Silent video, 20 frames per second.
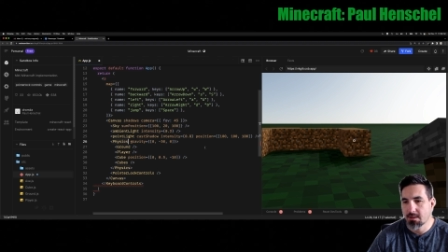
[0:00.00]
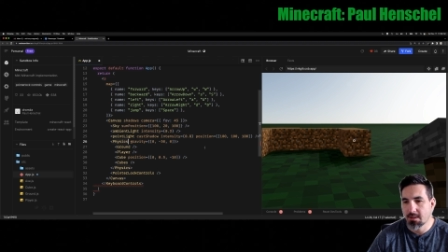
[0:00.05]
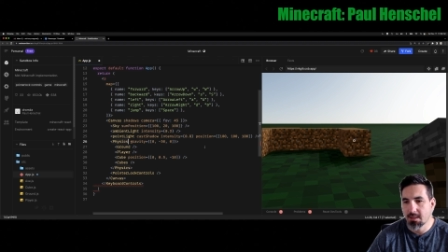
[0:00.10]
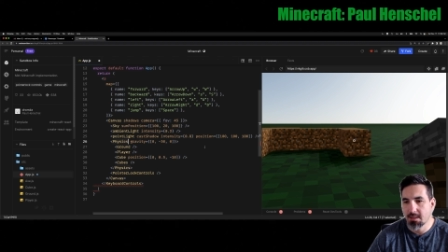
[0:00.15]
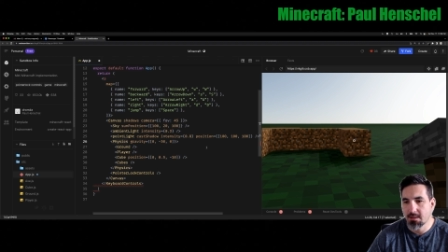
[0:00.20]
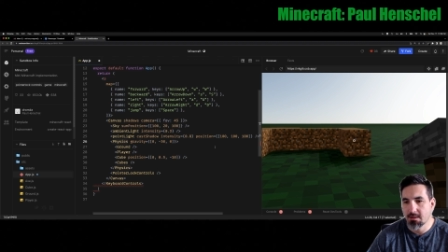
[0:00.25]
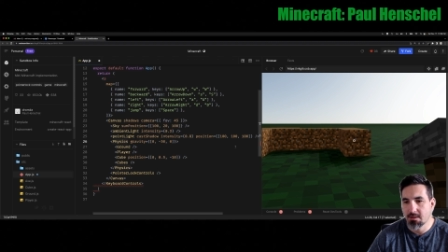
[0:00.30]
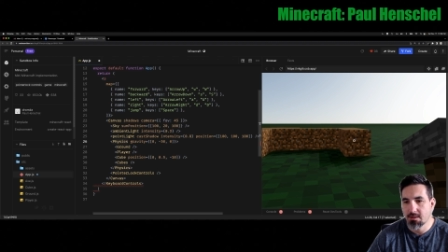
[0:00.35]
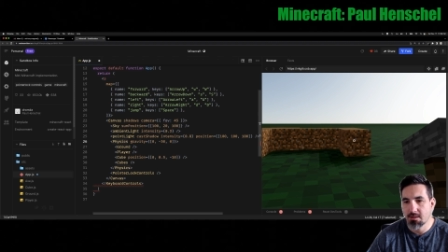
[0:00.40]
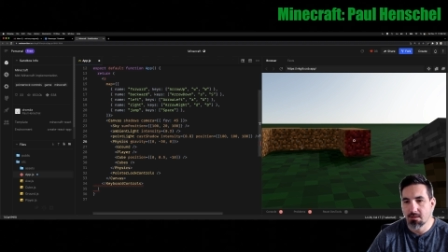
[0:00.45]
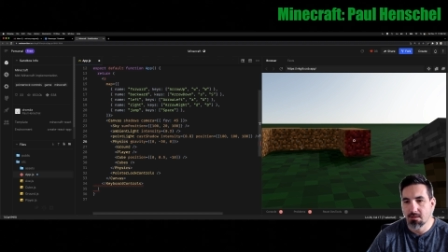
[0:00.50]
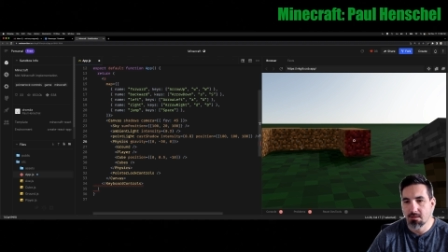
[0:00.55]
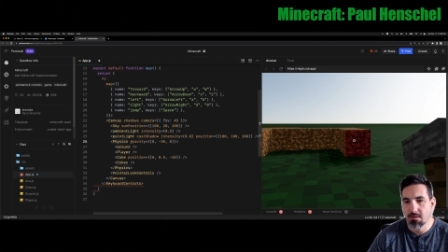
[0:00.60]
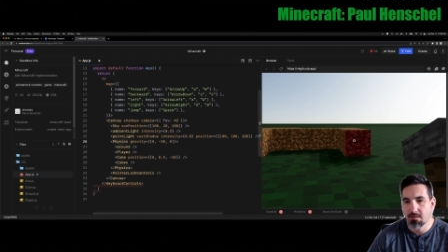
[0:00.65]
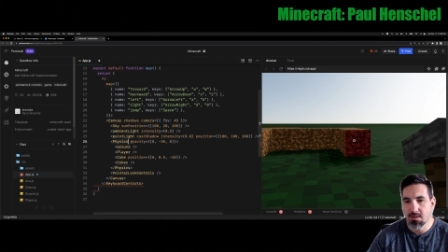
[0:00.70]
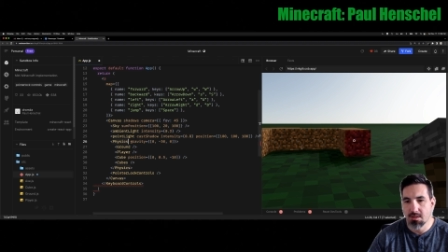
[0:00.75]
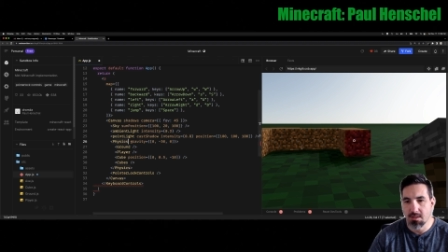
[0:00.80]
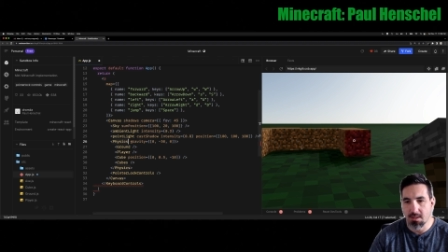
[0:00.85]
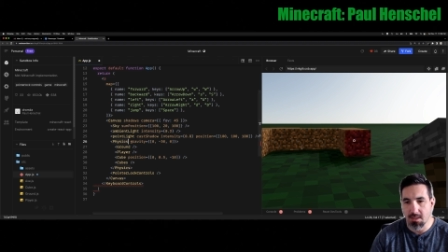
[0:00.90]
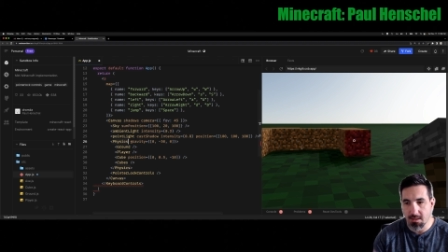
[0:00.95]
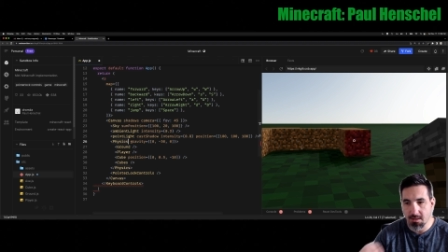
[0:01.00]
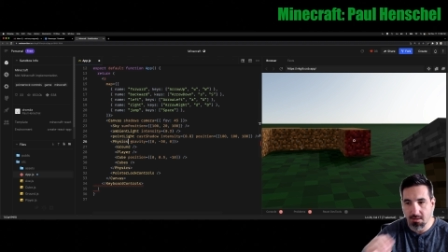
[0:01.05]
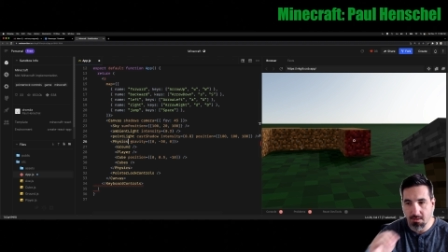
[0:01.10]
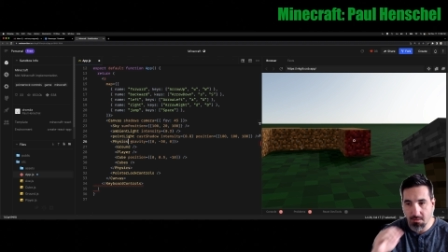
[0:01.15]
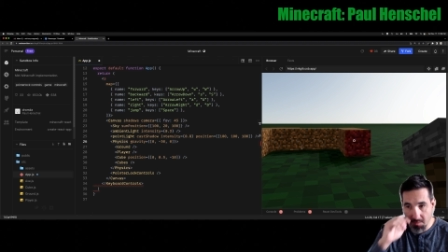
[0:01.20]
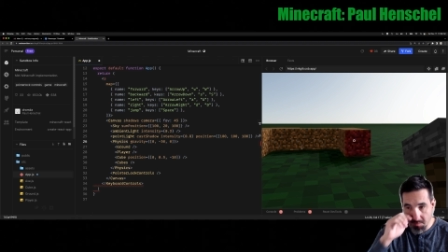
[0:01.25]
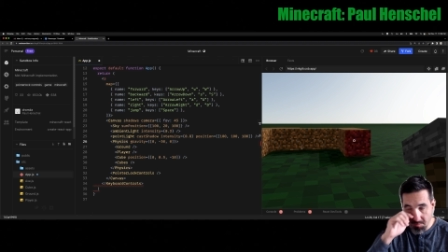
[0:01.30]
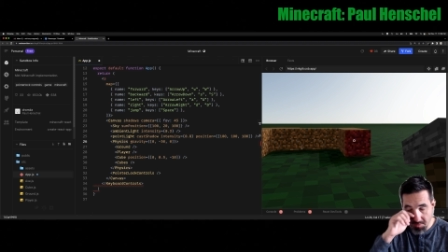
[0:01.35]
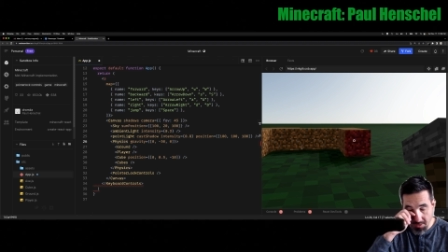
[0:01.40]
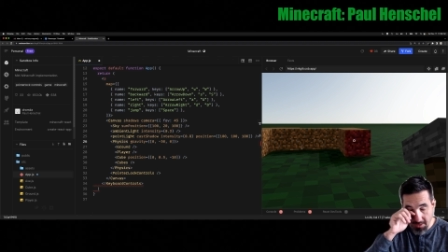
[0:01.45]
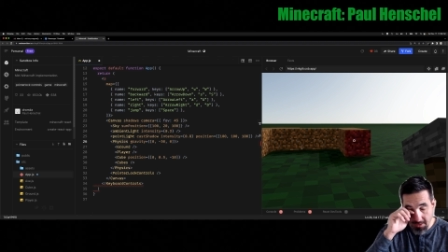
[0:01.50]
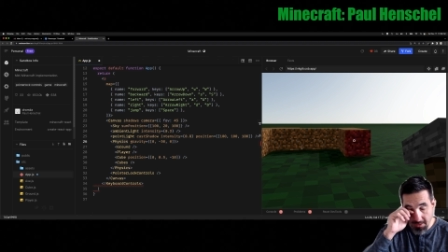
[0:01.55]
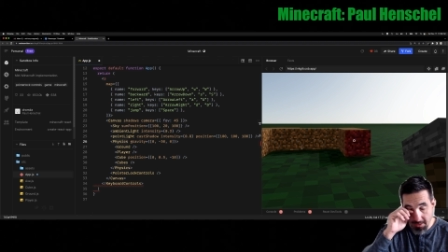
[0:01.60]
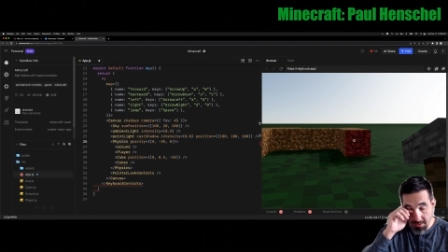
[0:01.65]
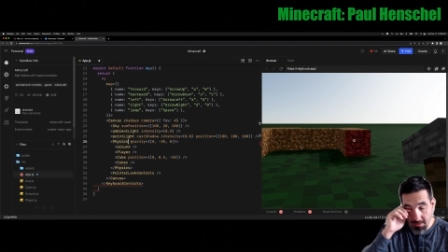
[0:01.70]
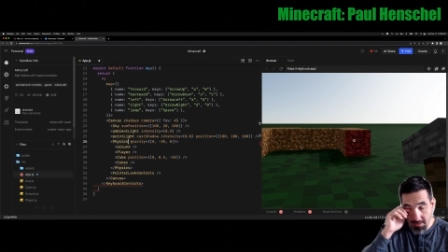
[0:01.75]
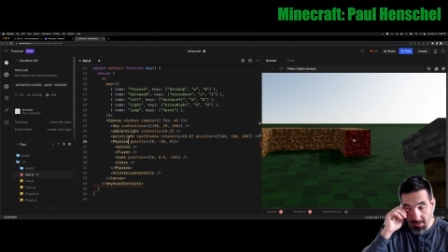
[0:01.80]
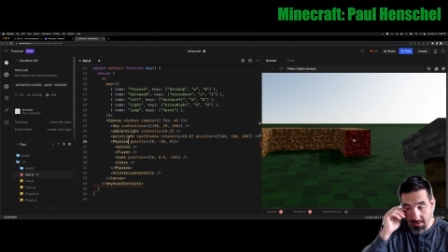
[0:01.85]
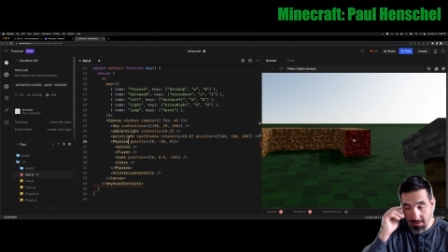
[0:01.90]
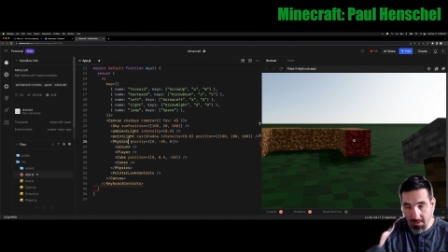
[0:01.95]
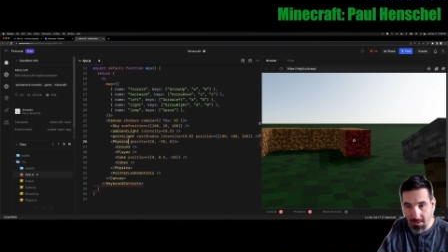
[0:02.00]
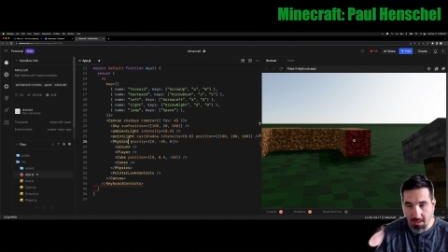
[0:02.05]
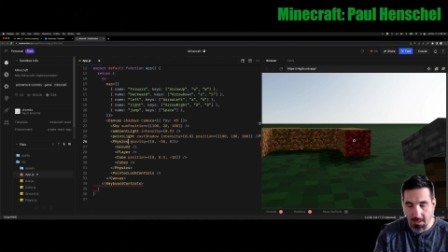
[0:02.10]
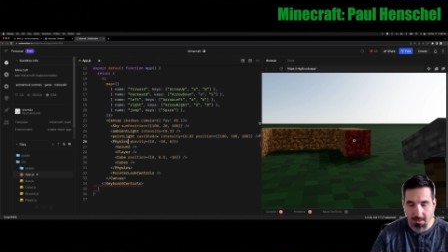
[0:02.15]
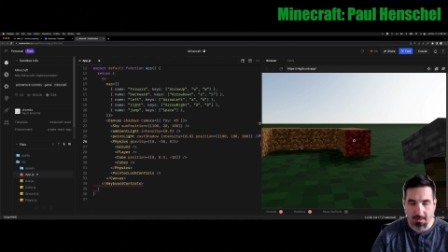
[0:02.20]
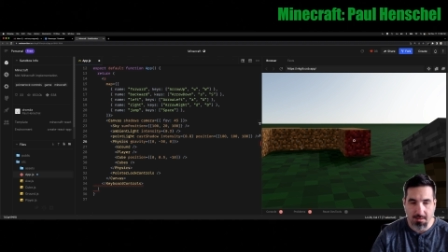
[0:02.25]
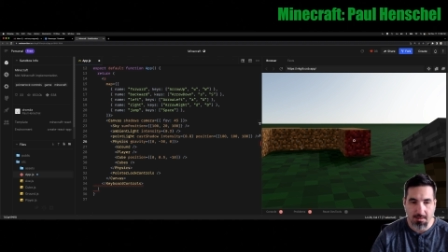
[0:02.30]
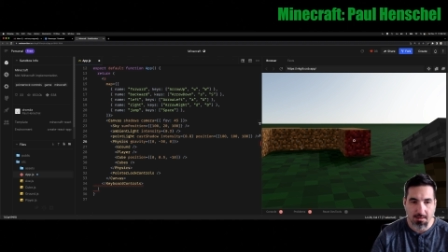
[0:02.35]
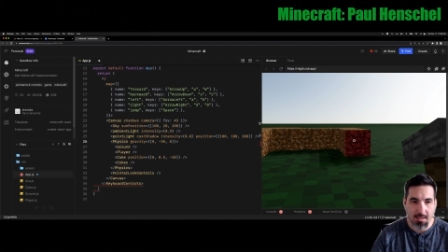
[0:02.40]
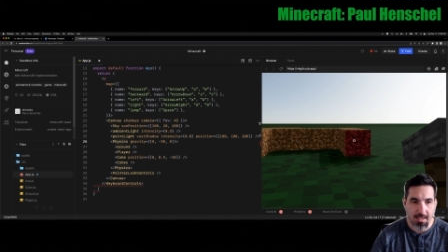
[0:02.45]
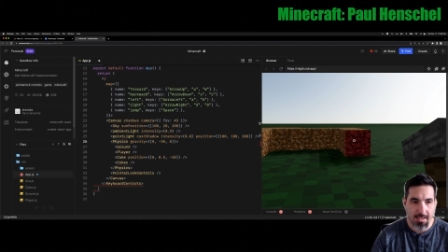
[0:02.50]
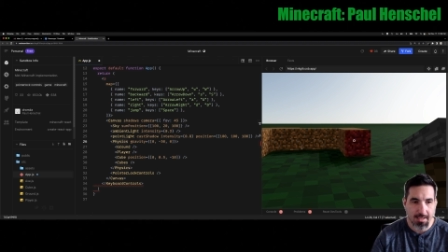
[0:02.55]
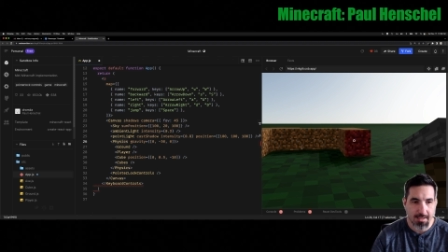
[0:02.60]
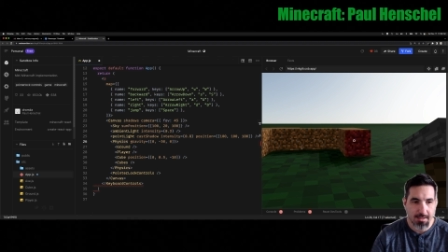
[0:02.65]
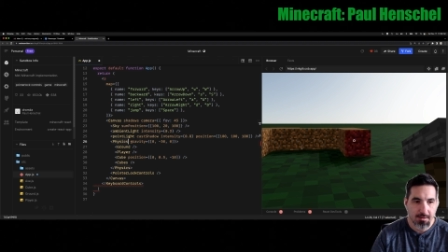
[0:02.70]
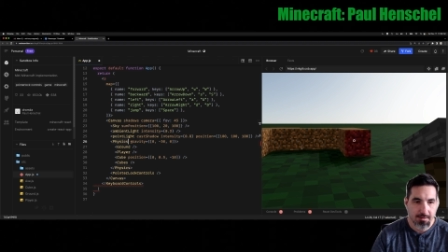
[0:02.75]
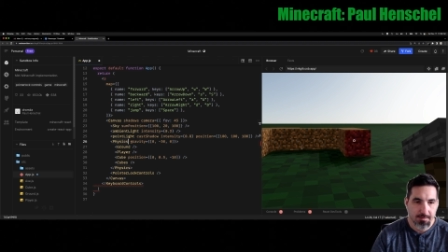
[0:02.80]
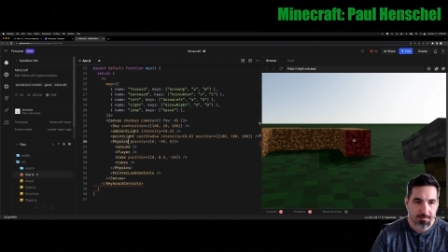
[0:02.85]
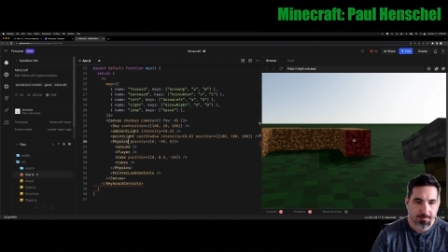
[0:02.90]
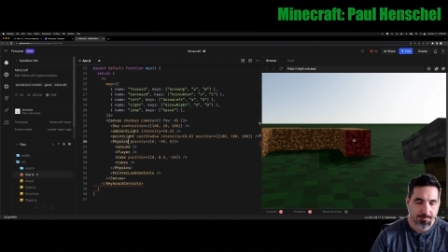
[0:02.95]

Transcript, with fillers: things to stick to a plane and not collide.